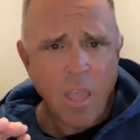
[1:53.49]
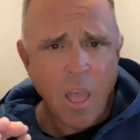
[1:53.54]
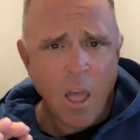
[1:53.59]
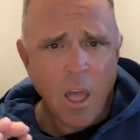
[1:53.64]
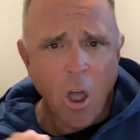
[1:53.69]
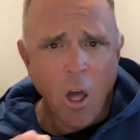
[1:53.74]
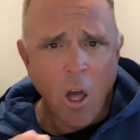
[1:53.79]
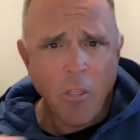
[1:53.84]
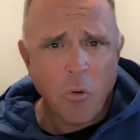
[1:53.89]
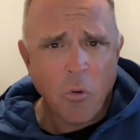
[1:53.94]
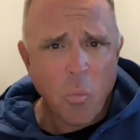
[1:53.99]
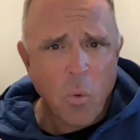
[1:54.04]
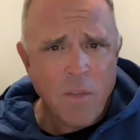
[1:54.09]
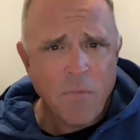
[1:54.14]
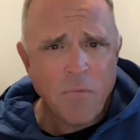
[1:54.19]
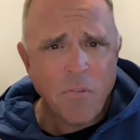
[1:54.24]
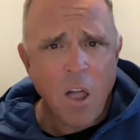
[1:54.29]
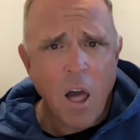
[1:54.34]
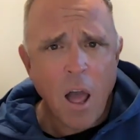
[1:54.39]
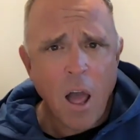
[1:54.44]
the
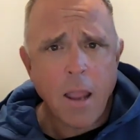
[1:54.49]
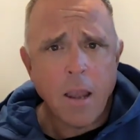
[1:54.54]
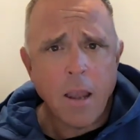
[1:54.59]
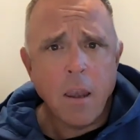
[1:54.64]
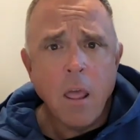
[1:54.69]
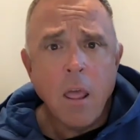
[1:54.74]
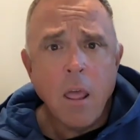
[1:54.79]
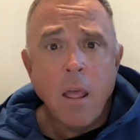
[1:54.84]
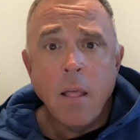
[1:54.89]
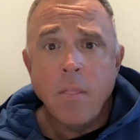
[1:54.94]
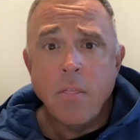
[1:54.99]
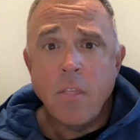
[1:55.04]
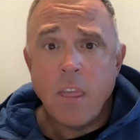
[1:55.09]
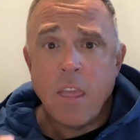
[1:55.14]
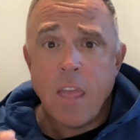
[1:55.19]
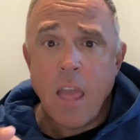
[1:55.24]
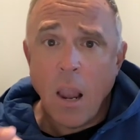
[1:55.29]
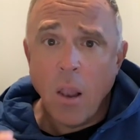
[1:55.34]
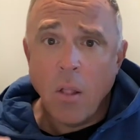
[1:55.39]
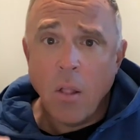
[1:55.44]
reef line, the
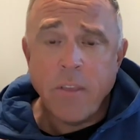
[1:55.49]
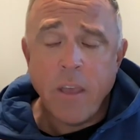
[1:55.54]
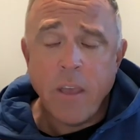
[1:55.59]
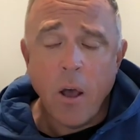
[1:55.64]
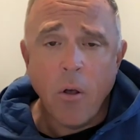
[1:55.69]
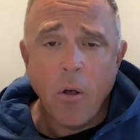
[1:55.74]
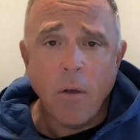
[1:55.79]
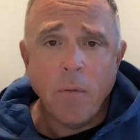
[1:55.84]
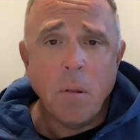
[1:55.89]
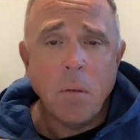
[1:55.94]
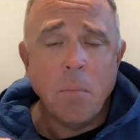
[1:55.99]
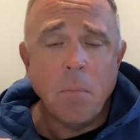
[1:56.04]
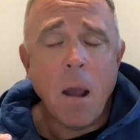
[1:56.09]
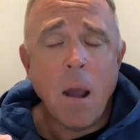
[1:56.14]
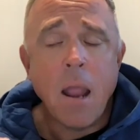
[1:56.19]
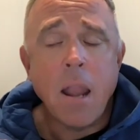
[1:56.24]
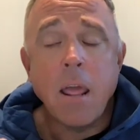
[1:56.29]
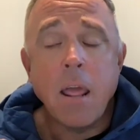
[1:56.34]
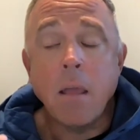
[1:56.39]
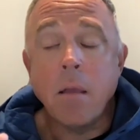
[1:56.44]
yellowtail have been
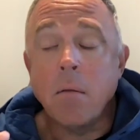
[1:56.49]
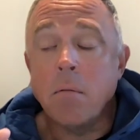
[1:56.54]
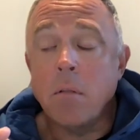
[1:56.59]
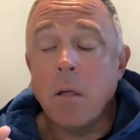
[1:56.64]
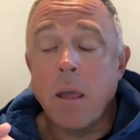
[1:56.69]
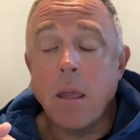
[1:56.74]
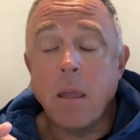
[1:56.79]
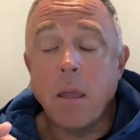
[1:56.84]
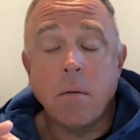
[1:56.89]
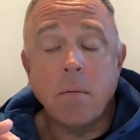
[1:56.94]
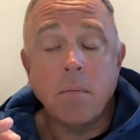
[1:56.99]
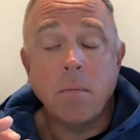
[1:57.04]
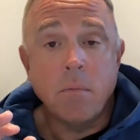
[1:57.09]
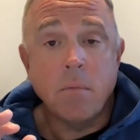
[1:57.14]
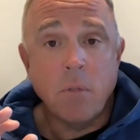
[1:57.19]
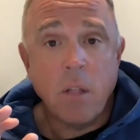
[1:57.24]
biting like